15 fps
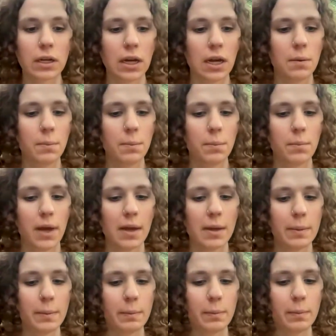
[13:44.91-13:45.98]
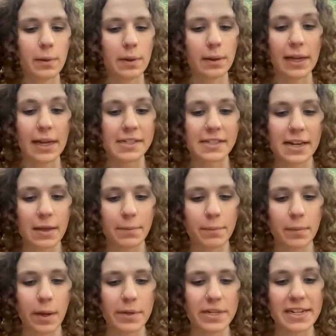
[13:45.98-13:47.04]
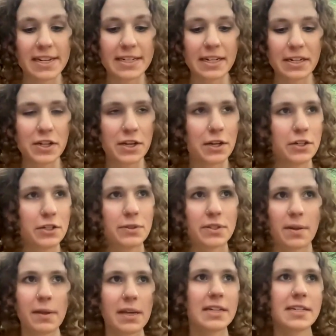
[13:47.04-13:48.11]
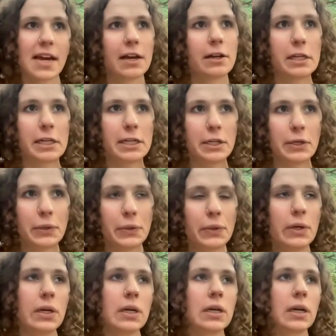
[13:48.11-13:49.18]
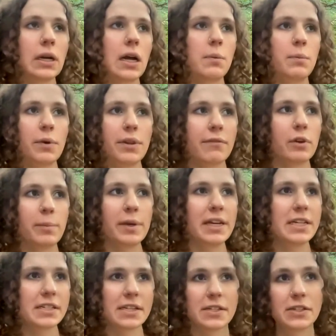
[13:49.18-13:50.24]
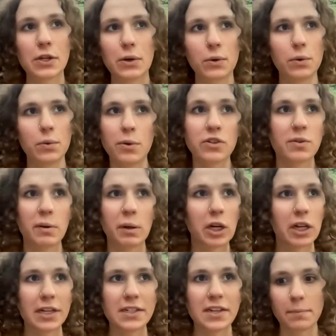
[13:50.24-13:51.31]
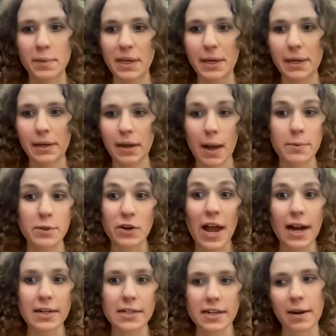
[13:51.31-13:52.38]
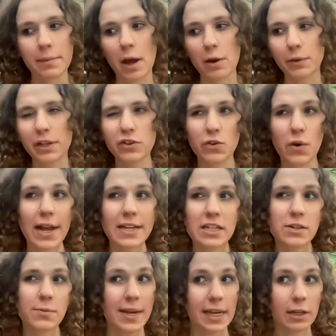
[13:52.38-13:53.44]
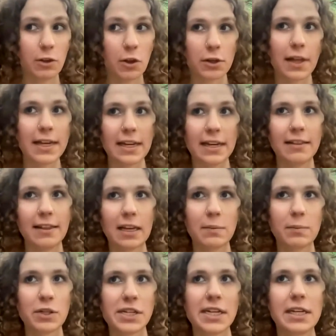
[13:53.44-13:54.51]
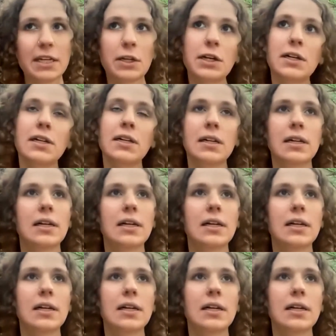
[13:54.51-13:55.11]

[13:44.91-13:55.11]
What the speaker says: Like I said, I'm intending to do something entirely new with every piece, and so most of my work ends up being abstract, and I'm not really trying to make it look like anything in particular.